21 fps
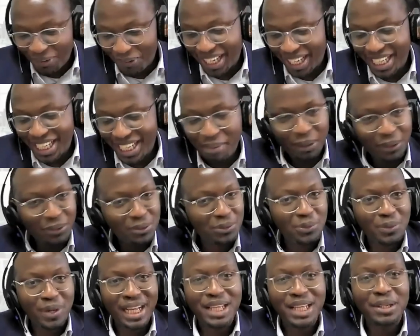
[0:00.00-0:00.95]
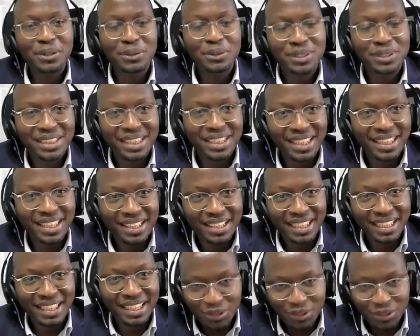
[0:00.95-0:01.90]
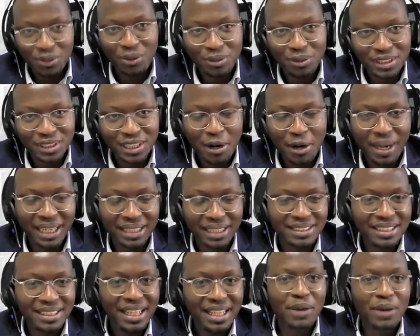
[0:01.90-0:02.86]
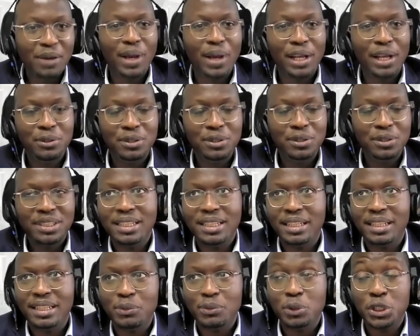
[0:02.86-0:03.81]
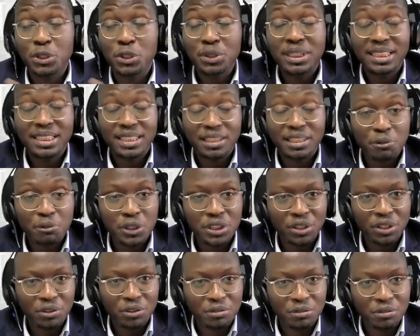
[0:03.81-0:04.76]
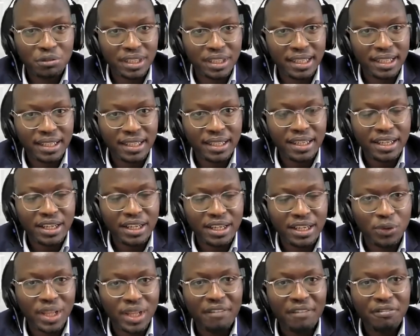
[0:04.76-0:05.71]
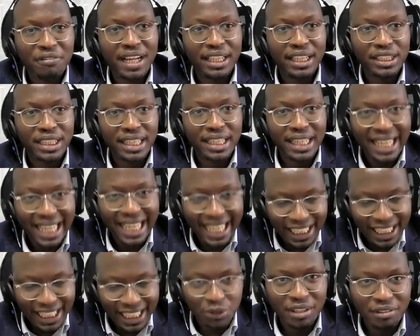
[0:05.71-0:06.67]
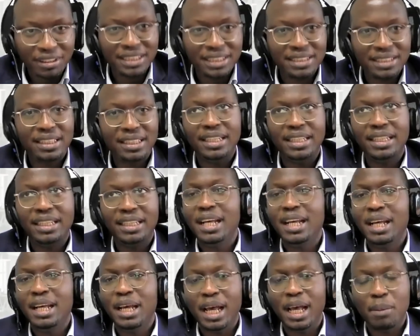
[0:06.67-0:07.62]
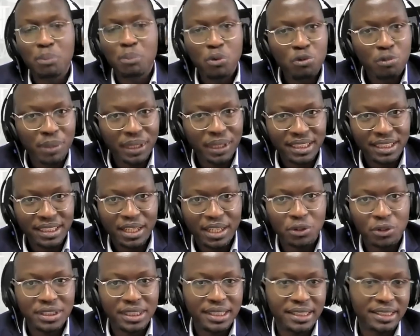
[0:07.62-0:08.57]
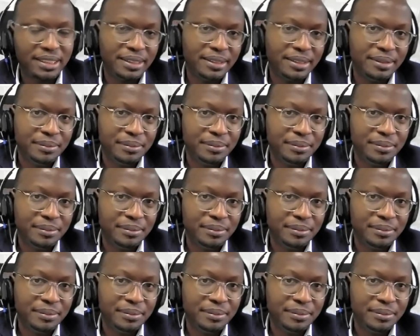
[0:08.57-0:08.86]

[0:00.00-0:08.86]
Fadila. About where do you see, as your closing remarks, what do you see as the future of the African angel investing movement in the continent?